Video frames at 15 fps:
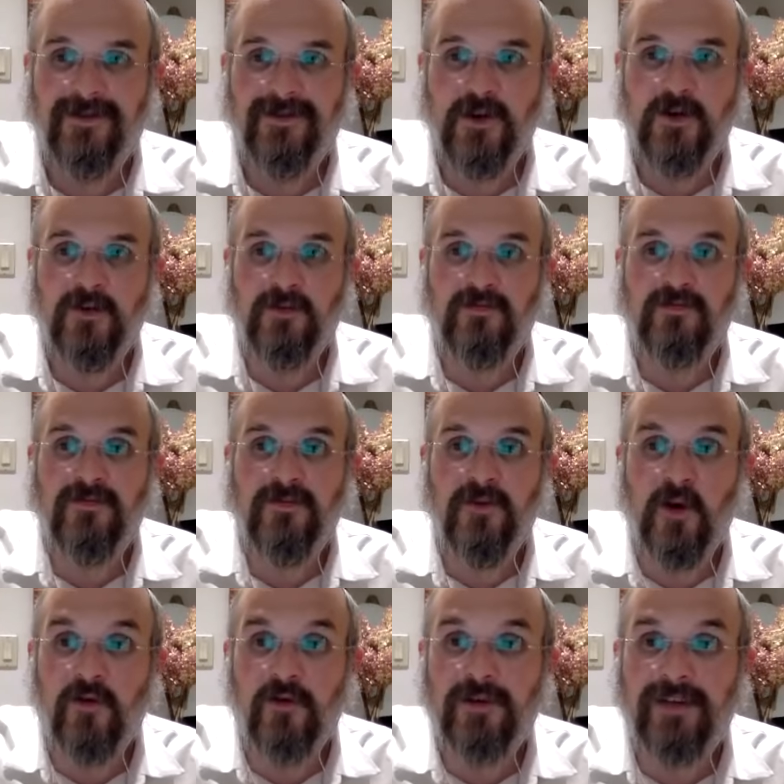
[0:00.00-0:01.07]
uh, over,
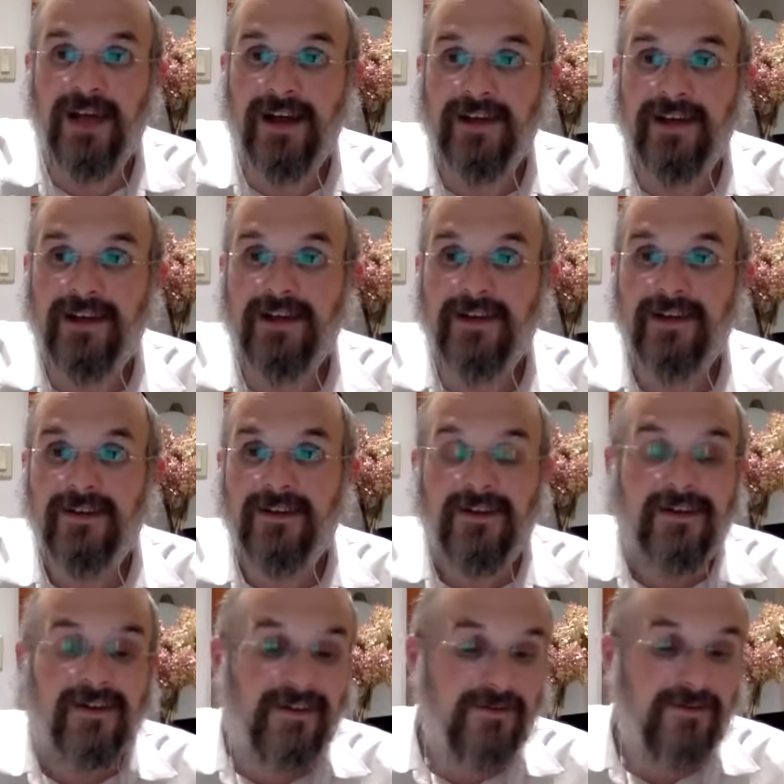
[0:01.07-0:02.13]
over medayik,
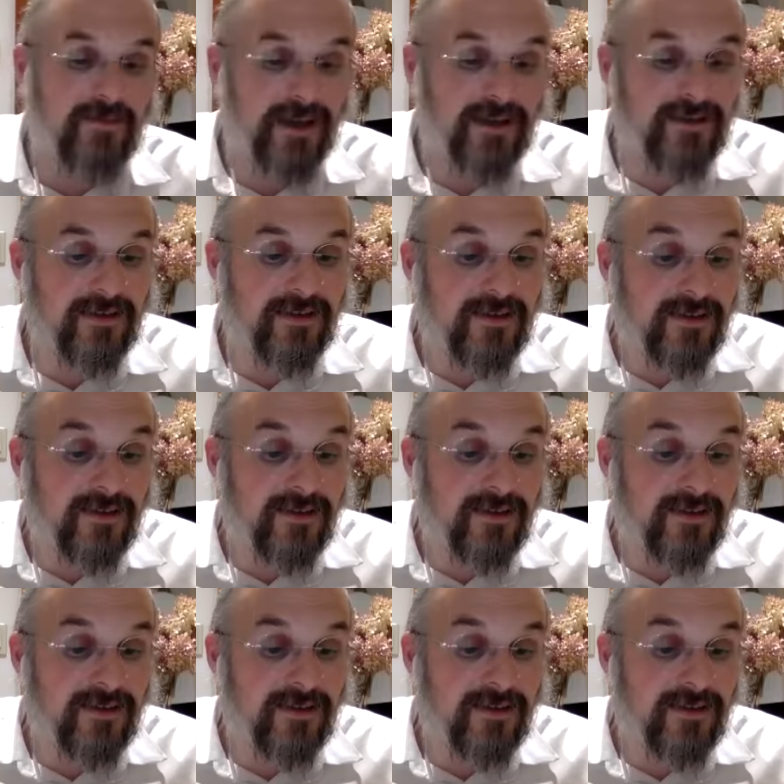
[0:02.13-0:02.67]
but